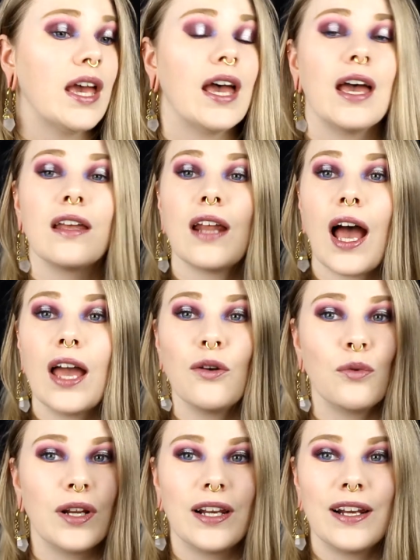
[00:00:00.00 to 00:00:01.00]
And I
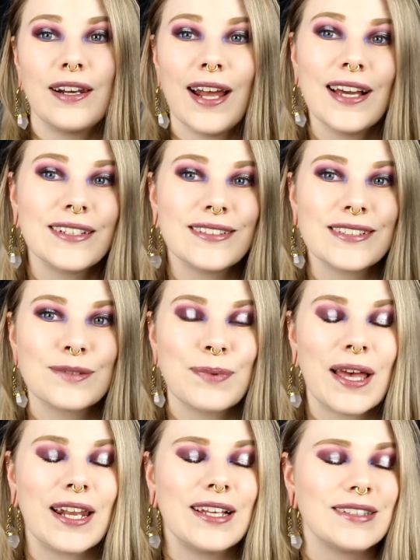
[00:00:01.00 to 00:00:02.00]
really like this
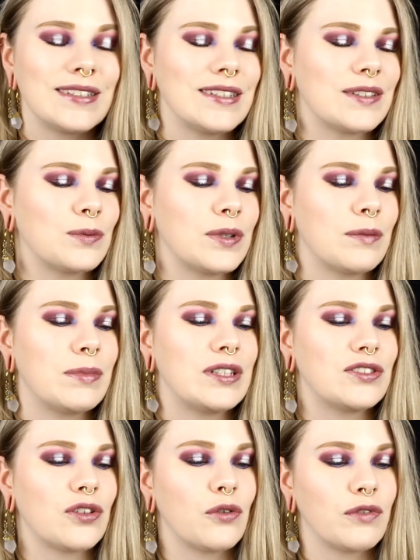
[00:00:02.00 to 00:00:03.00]
palette. It will be
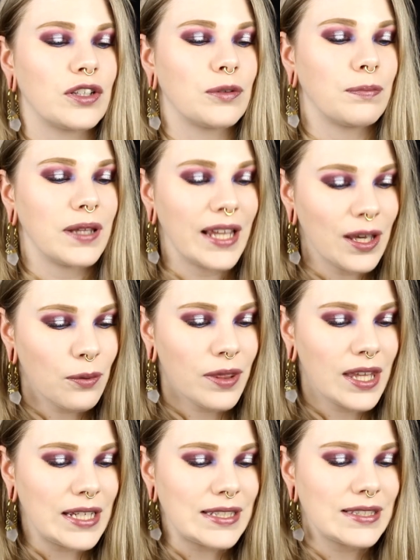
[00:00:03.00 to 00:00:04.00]
so fun to play with
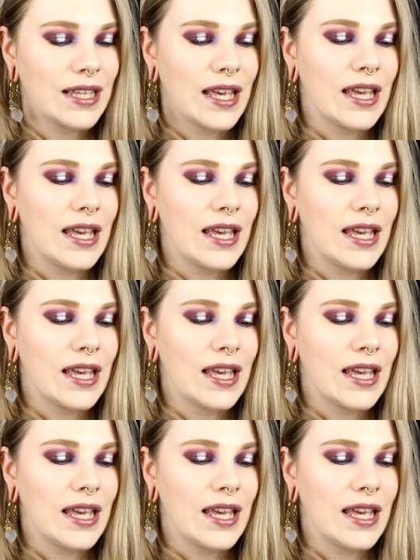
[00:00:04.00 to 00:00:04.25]
this.